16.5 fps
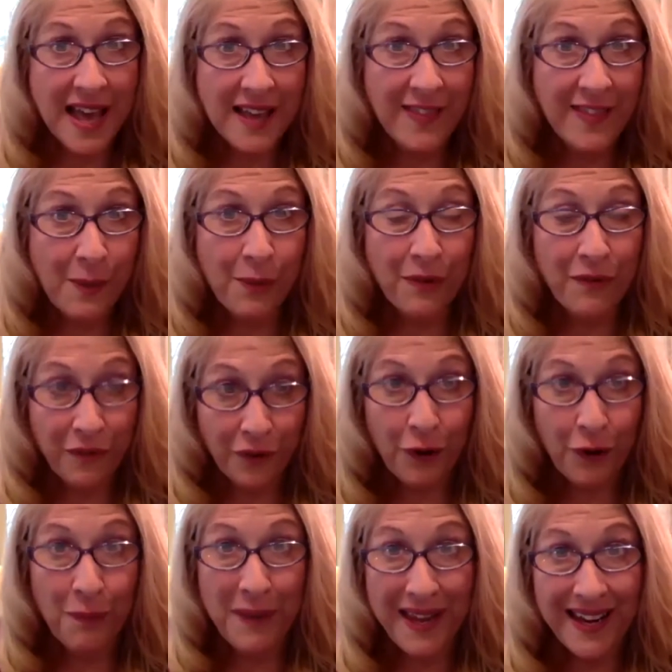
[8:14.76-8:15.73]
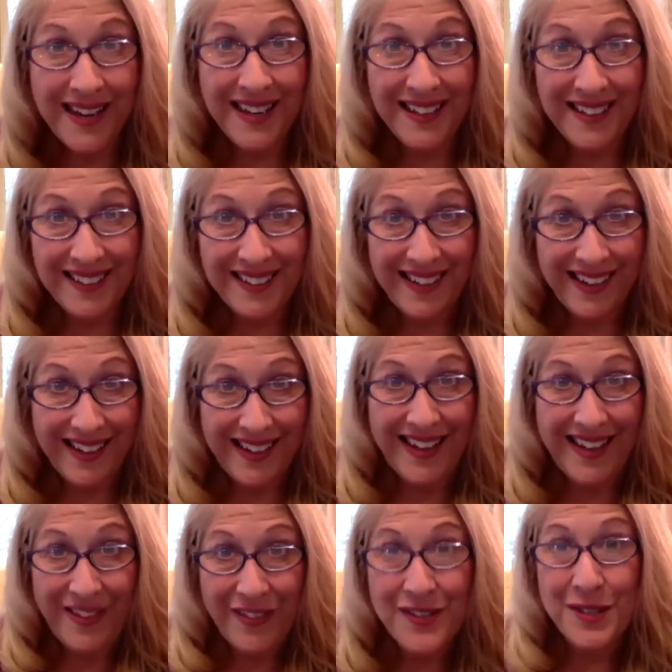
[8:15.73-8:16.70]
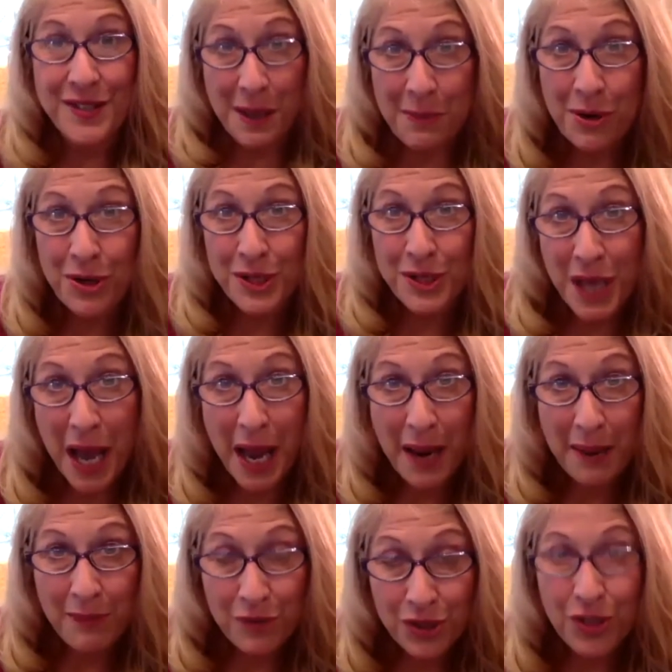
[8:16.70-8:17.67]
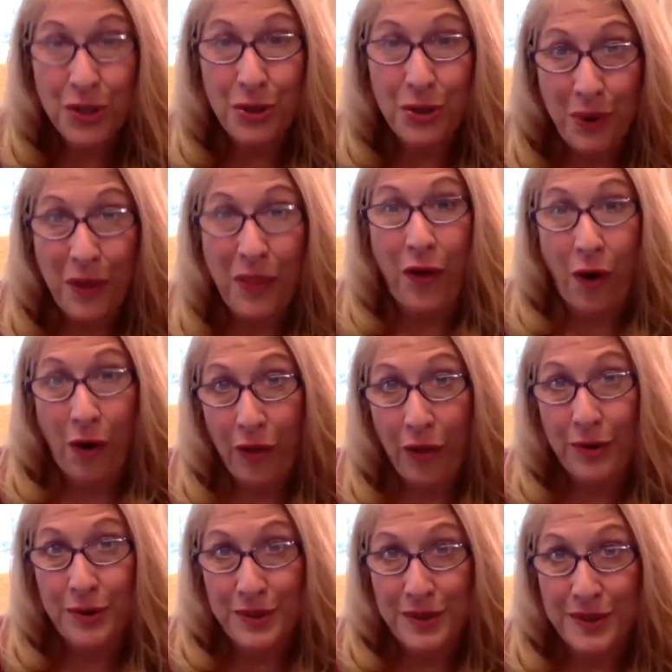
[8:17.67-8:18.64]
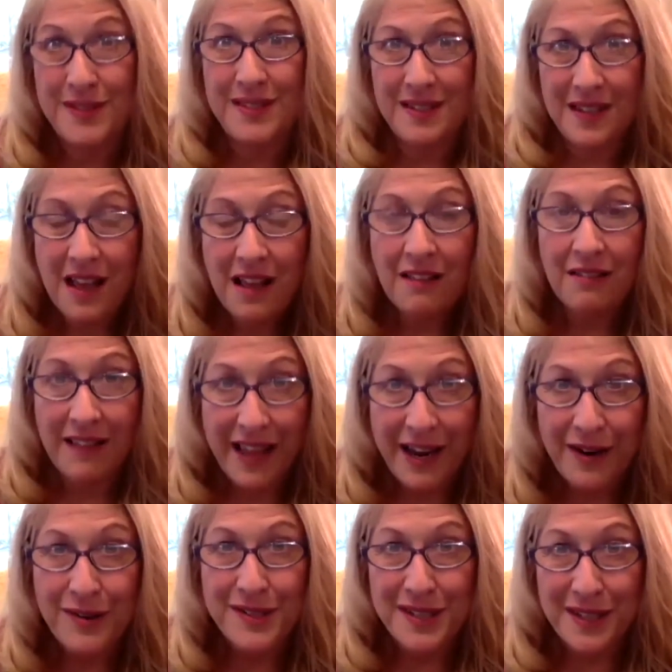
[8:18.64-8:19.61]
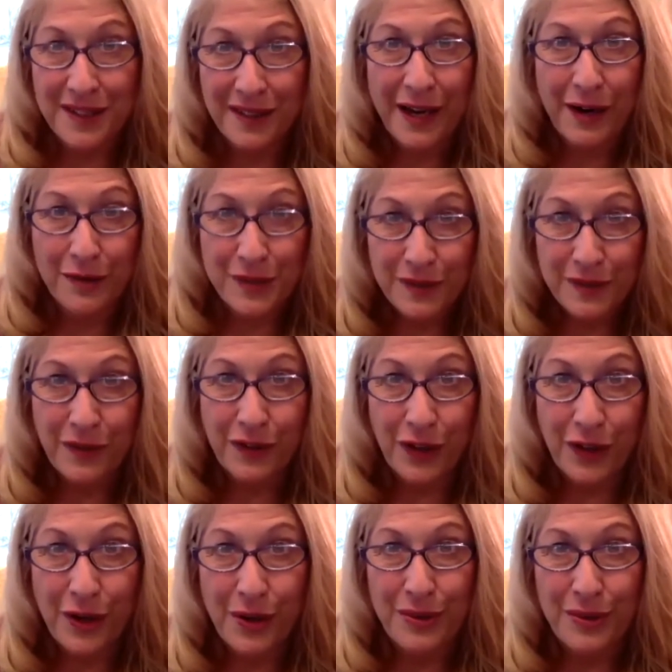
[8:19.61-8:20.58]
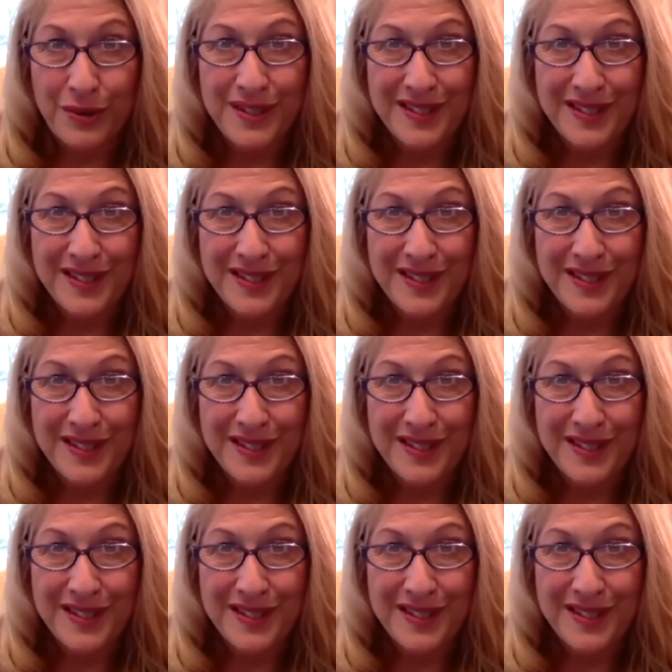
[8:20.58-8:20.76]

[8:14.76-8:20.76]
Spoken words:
they were filming in the summertime too, with all those layers and layers of clothes.